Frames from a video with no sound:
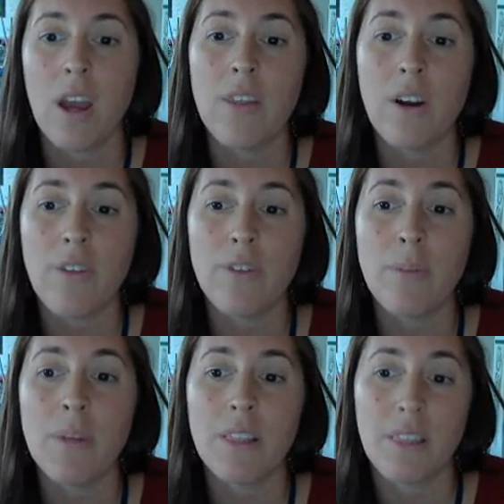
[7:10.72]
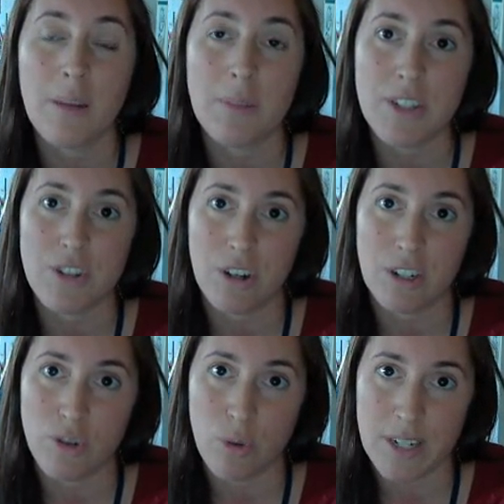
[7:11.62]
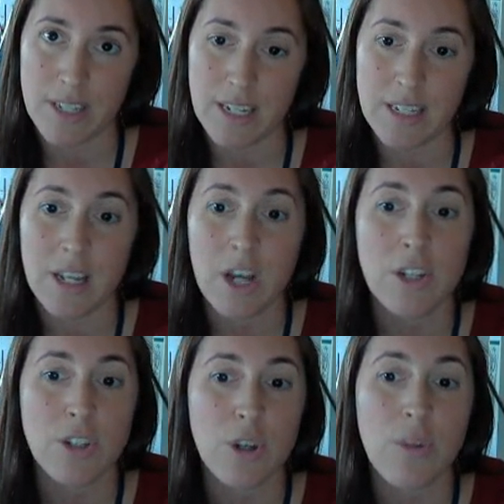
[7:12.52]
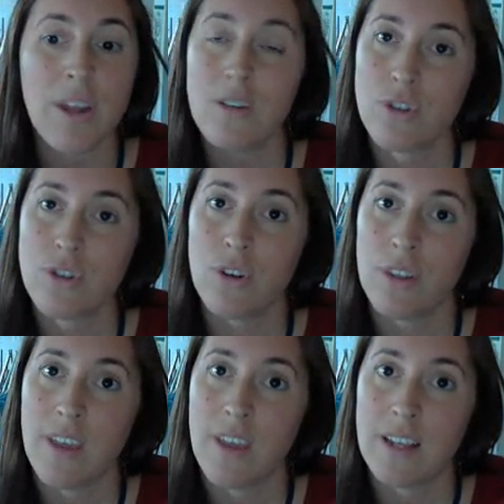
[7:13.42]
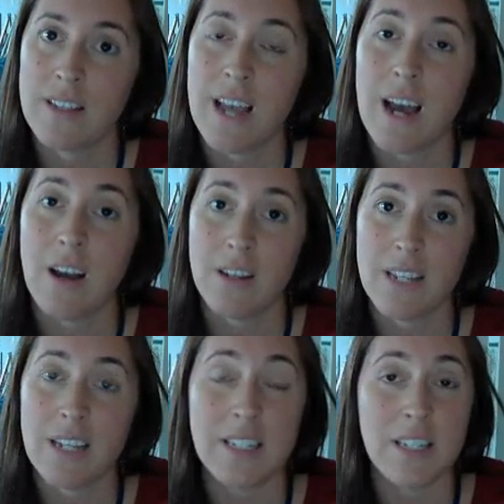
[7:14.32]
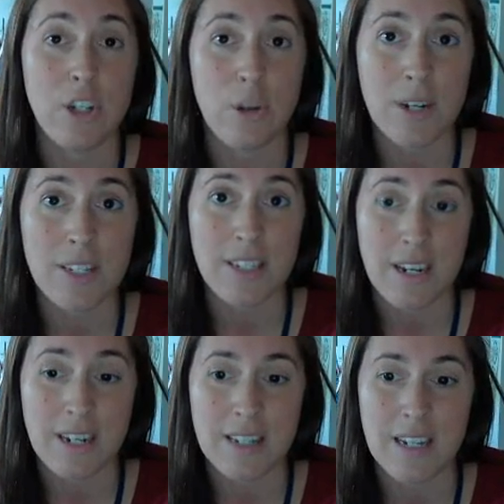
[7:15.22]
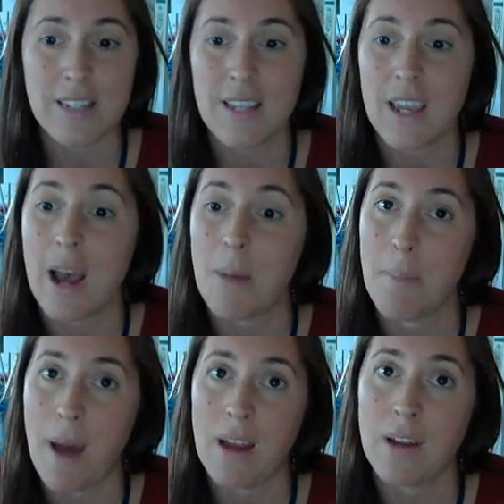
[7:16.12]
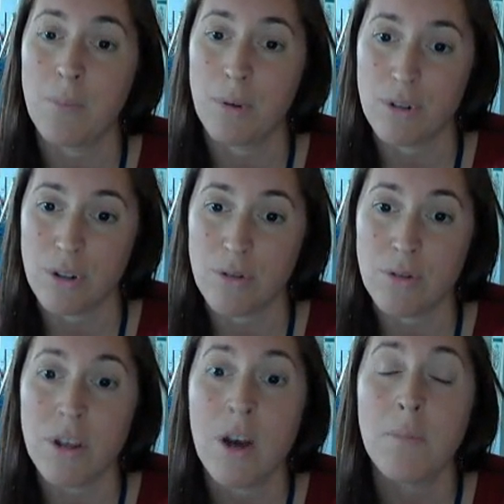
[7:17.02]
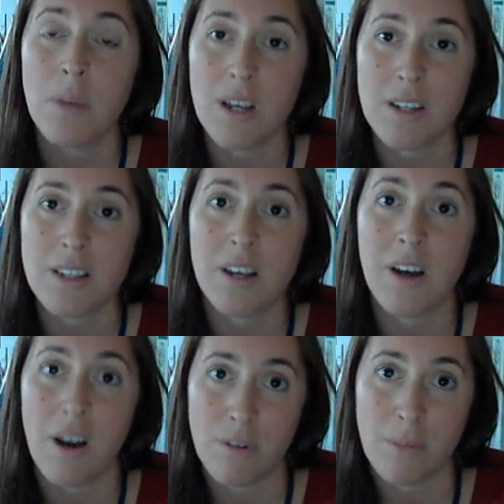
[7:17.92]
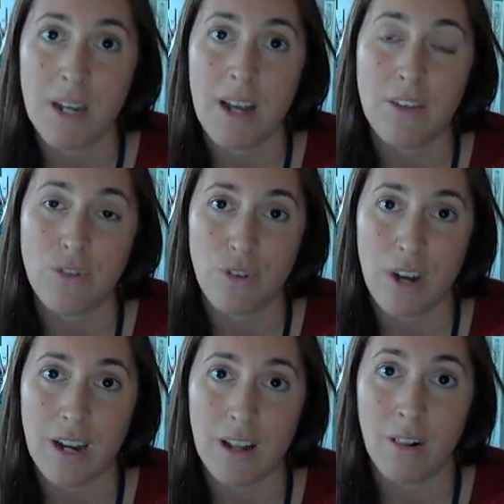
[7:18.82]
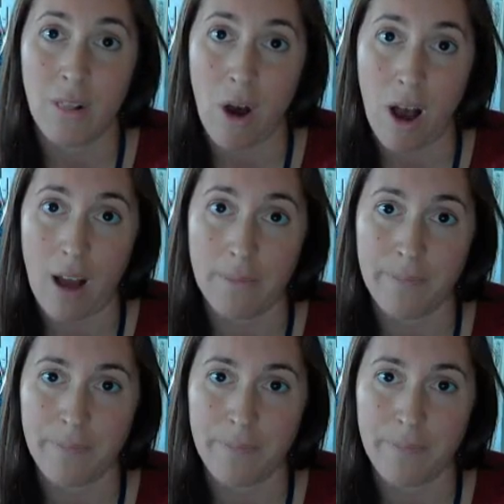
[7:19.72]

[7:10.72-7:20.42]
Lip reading: And the government limits certain choices. So there are certain things that us as U.S. citizens cannot buy and produce because the government has created a law.